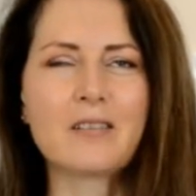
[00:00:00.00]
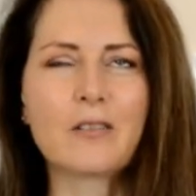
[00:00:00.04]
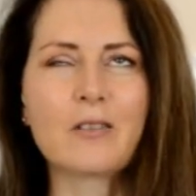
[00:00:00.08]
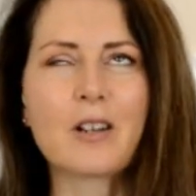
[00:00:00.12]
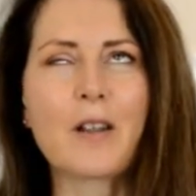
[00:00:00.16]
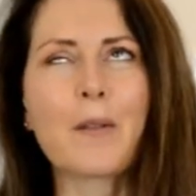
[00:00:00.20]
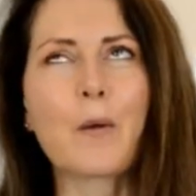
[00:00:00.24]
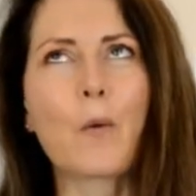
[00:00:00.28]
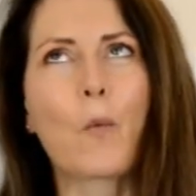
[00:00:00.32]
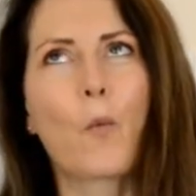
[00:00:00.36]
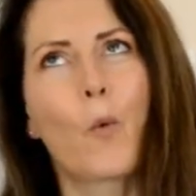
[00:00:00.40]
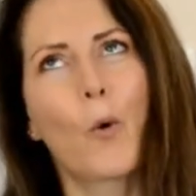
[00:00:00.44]

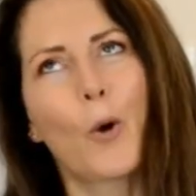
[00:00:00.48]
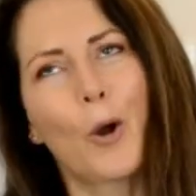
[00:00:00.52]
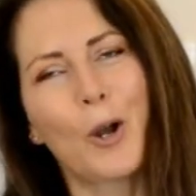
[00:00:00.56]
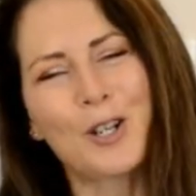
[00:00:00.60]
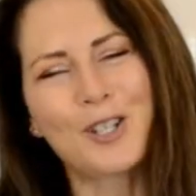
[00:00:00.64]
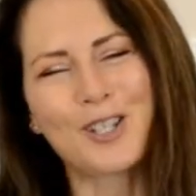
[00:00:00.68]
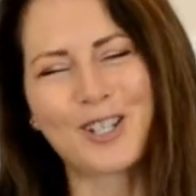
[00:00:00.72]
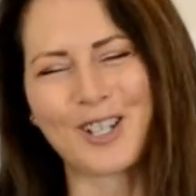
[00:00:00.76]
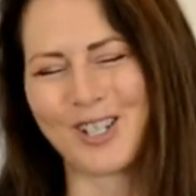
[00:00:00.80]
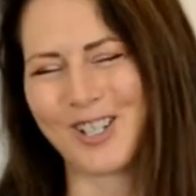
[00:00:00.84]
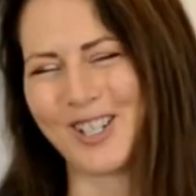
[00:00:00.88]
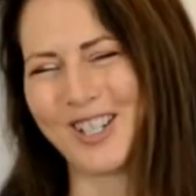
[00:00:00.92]
nothing
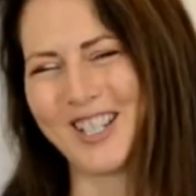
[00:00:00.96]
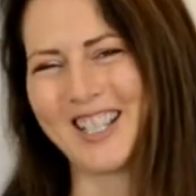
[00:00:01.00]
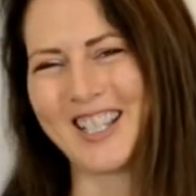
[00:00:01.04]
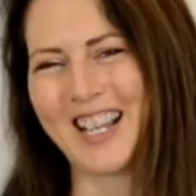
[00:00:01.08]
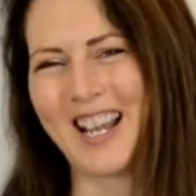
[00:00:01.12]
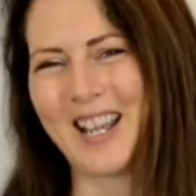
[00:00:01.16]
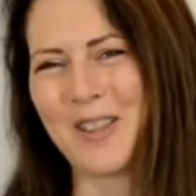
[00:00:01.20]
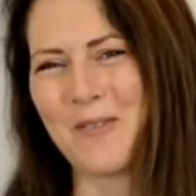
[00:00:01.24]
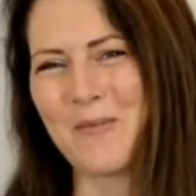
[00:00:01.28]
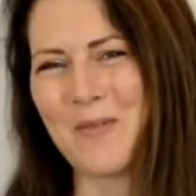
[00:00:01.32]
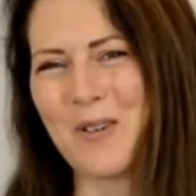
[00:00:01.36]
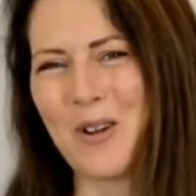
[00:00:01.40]
worse I should
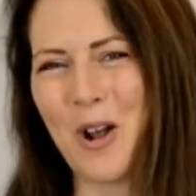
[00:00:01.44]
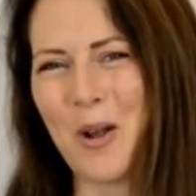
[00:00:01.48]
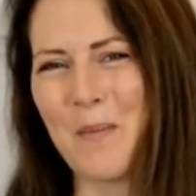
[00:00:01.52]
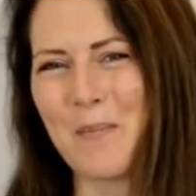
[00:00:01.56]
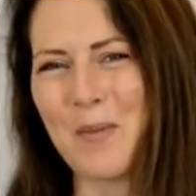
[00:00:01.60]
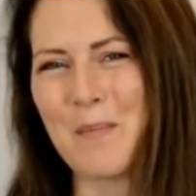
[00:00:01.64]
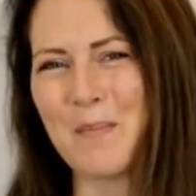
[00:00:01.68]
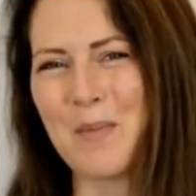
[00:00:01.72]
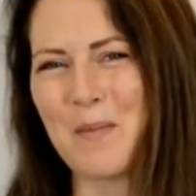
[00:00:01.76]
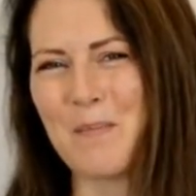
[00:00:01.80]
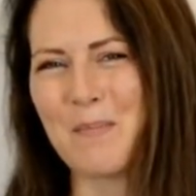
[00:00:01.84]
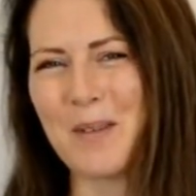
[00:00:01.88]
say, than when you
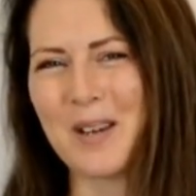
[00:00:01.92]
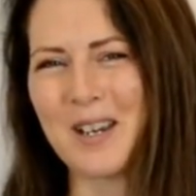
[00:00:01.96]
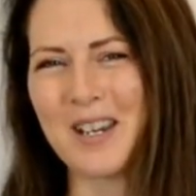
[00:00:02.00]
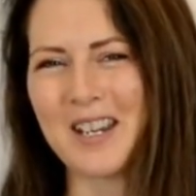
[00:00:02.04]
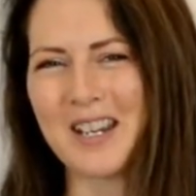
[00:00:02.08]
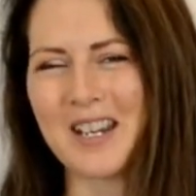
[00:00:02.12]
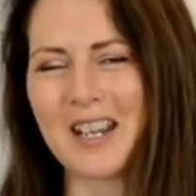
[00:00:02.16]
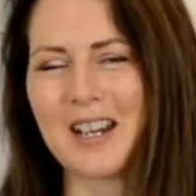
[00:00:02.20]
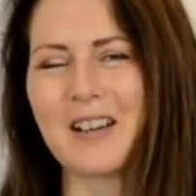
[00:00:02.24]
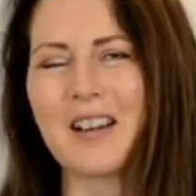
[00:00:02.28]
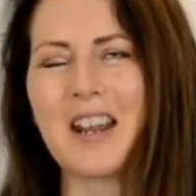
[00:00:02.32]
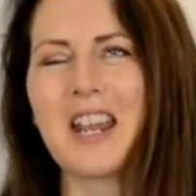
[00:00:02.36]
open up your bin
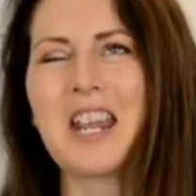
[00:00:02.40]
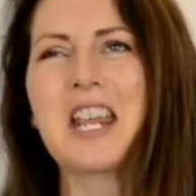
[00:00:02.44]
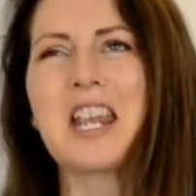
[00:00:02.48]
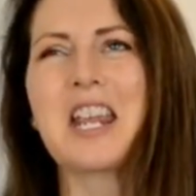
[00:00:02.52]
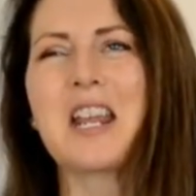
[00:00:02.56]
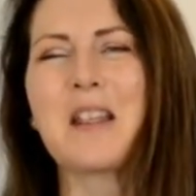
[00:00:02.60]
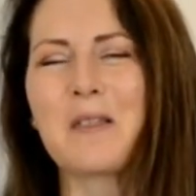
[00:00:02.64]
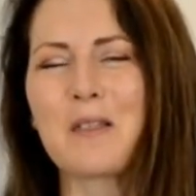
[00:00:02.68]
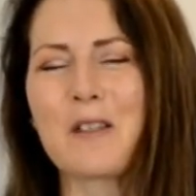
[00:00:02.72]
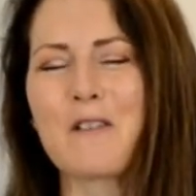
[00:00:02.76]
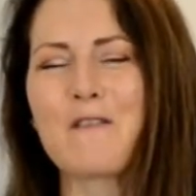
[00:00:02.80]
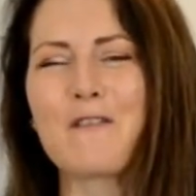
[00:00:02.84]
and get
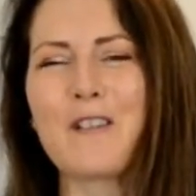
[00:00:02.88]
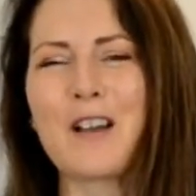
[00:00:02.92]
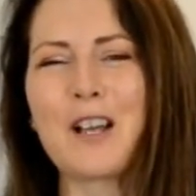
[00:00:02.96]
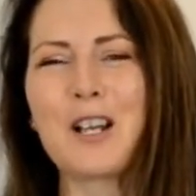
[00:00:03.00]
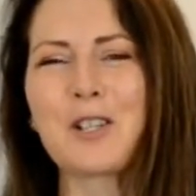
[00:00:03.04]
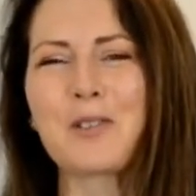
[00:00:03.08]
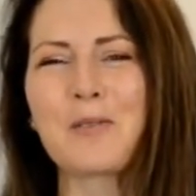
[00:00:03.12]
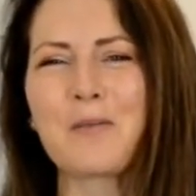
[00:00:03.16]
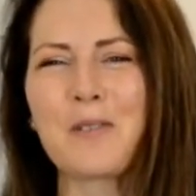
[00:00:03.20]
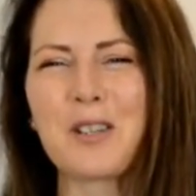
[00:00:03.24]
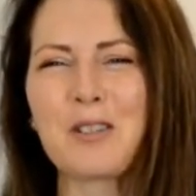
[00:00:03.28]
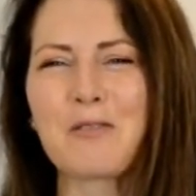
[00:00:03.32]
hit in the
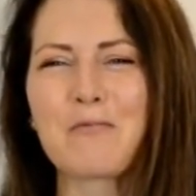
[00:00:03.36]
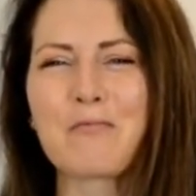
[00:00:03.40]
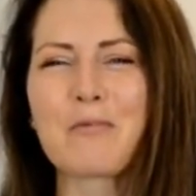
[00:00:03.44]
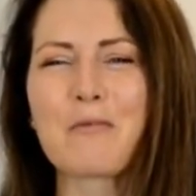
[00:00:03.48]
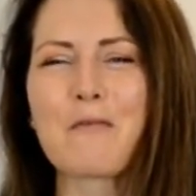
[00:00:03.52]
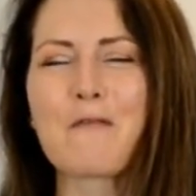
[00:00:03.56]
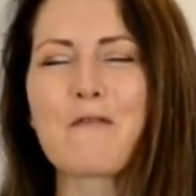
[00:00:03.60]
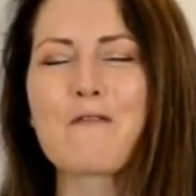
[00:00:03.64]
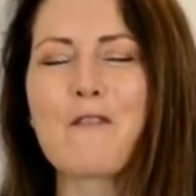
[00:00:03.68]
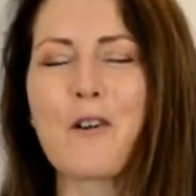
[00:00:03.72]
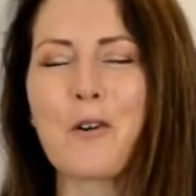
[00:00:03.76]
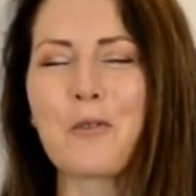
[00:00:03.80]
face with these
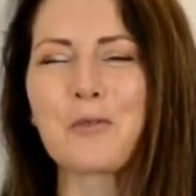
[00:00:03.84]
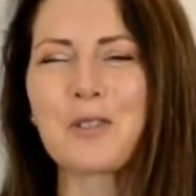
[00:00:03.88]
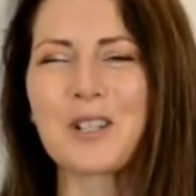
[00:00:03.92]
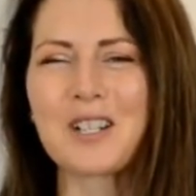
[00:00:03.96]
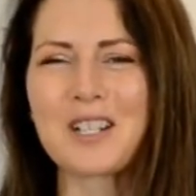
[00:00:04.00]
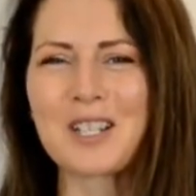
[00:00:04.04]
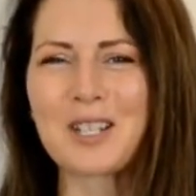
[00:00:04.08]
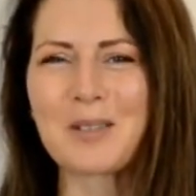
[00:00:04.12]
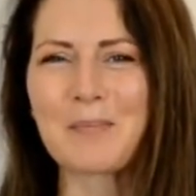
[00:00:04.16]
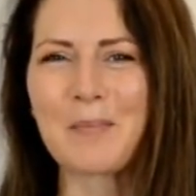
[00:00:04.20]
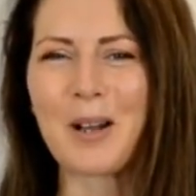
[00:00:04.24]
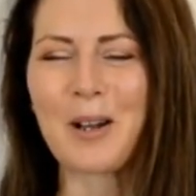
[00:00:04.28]

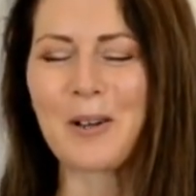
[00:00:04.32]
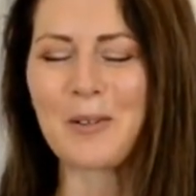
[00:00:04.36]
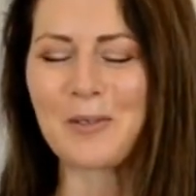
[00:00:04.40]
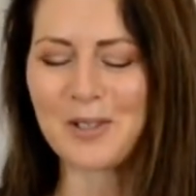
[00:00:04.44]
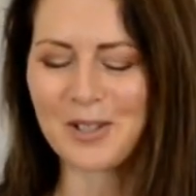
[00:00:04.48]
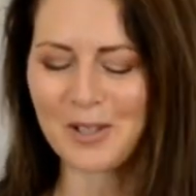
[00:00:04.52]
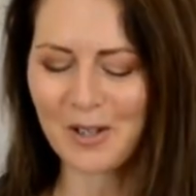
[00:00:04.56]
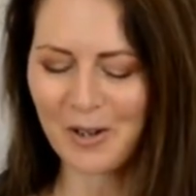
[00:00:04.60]
revolting smells.